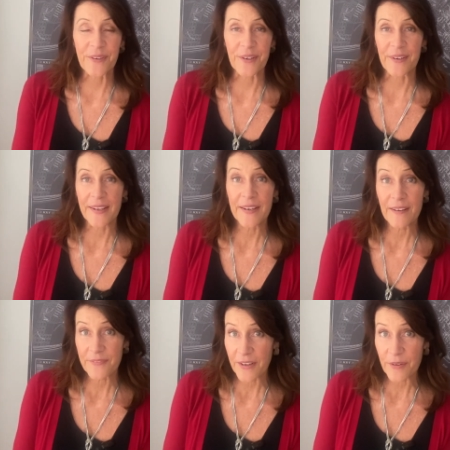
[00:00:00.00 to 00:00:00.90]
For
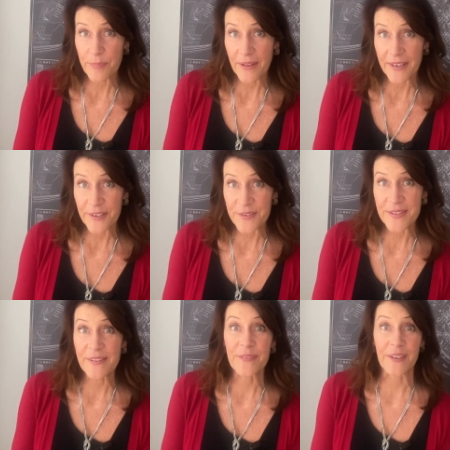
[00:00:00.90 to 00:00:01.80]
NFL
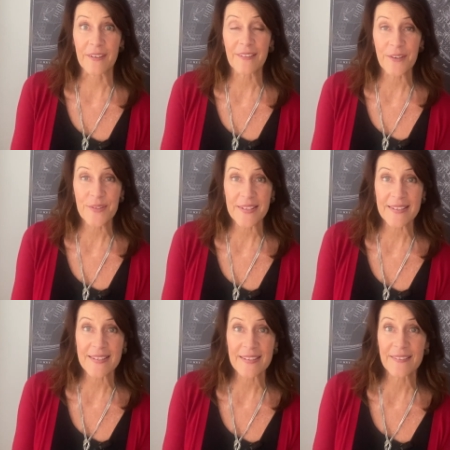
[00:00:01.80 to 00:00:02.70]
players, the
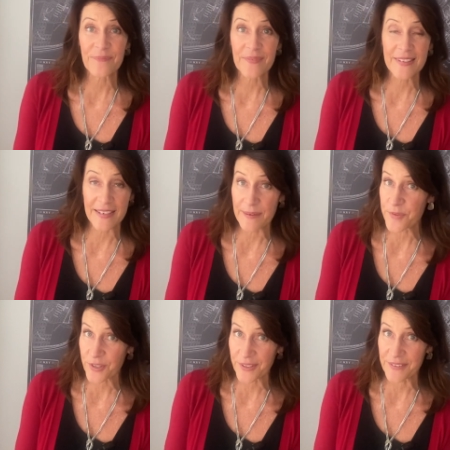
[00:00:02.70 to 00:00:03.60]
closest
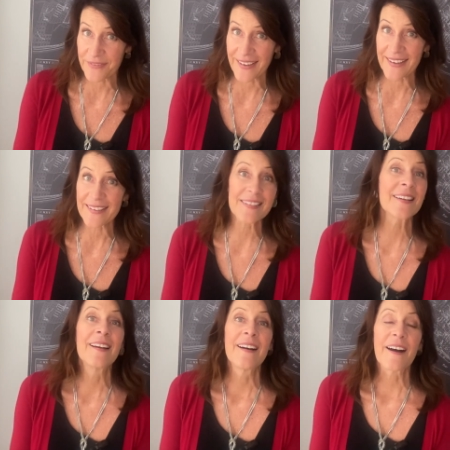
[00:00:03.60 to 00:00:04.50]
teams you're going to find
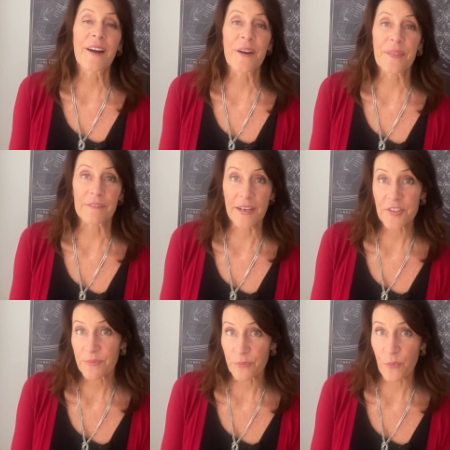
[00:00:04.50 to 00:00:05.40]
are the
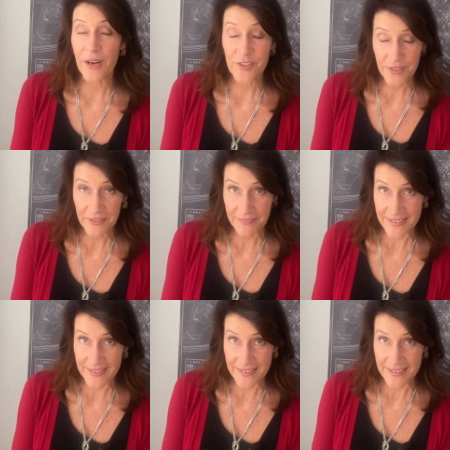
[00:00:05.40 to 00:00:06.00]
Washington